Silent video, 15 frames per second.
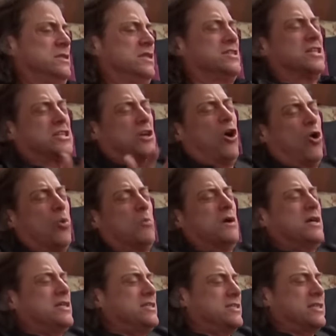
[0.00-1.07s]
He's in a
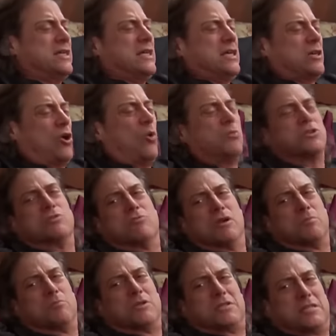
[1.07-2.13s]
coma. Comas
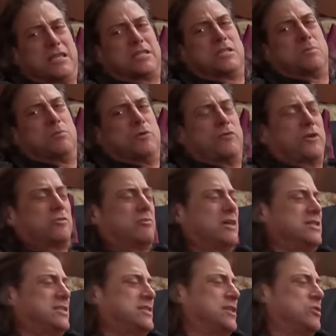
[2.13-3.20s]
are unpredictable, for
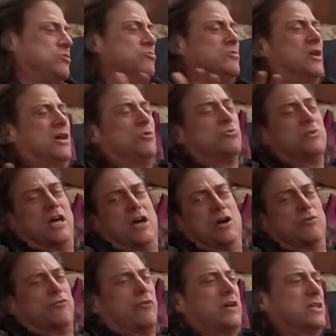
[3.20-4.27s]
Christ's sake. Who
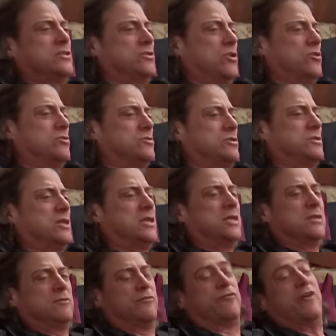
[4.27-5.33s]
the hell fucking knows
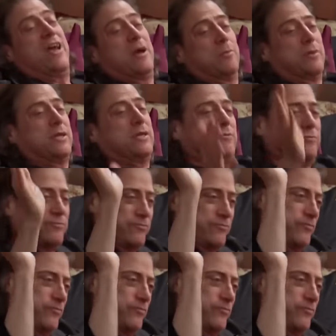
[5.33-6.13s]
family?